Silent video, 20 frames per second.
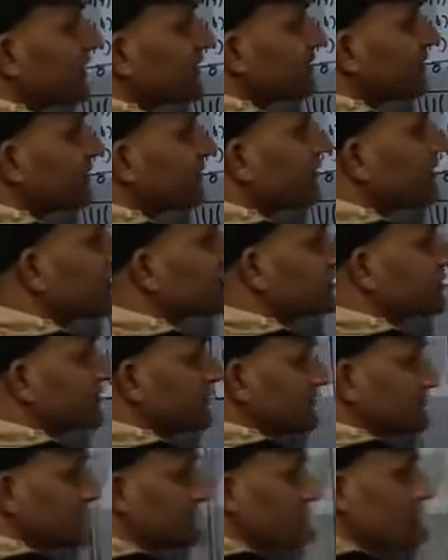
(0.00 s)
is the
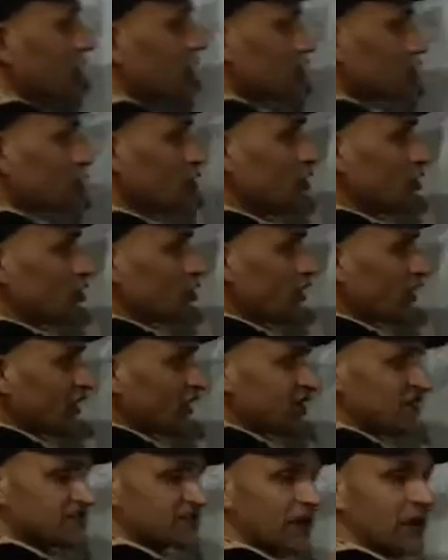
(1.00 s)
function. So your
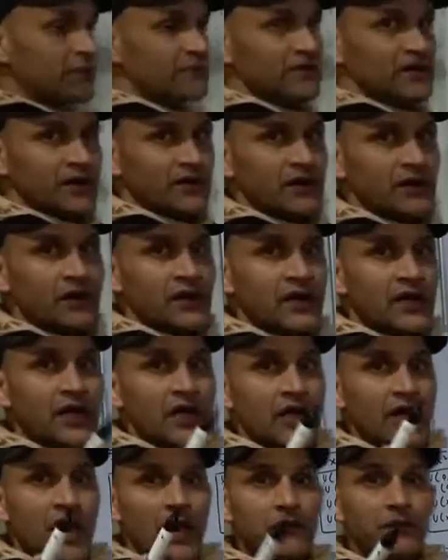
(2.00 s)
examiner,
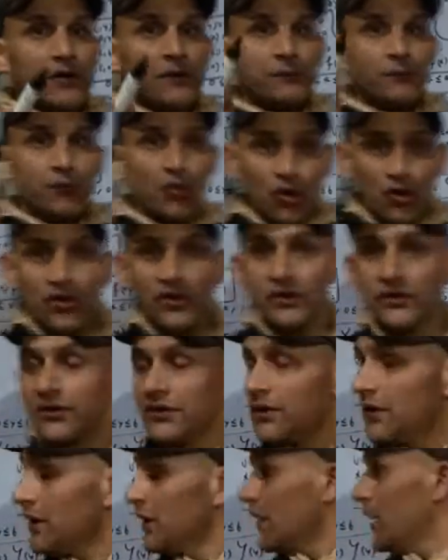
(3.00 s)
he will put
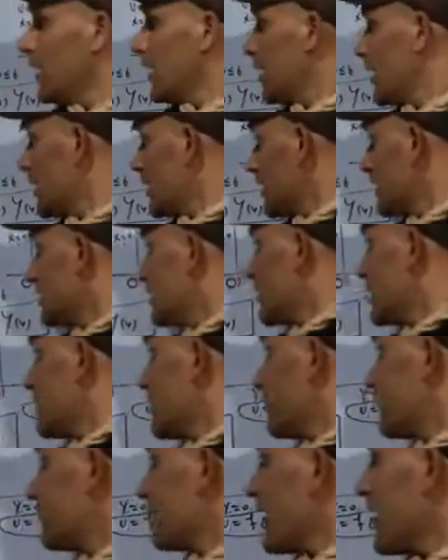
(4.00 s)
the
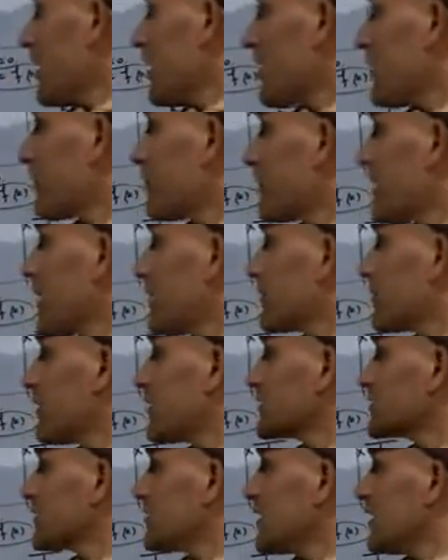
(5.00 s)
different
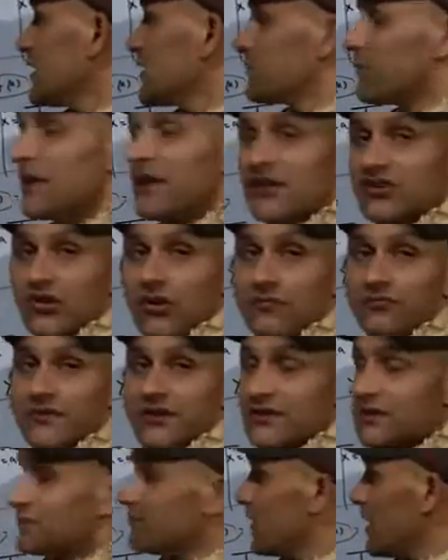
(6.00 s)
function in place of
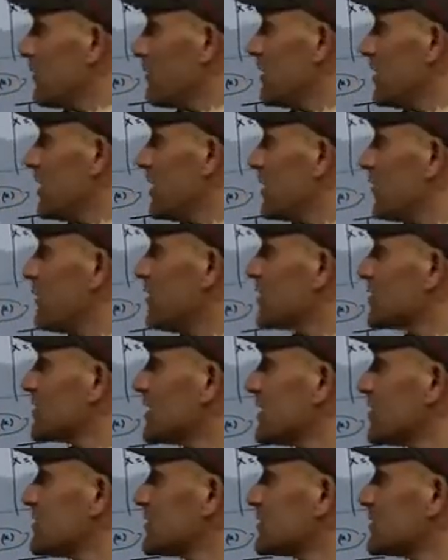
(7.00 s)
this. Maybe he will
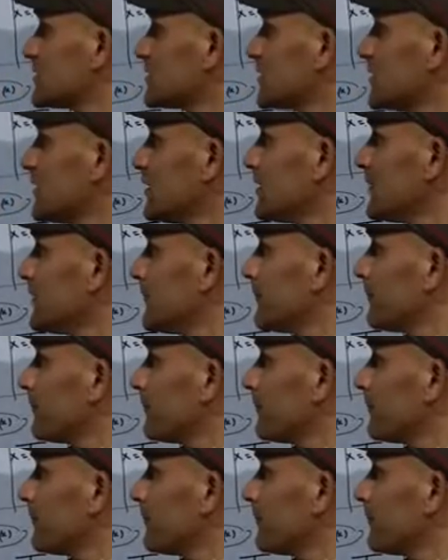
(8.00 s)
change the,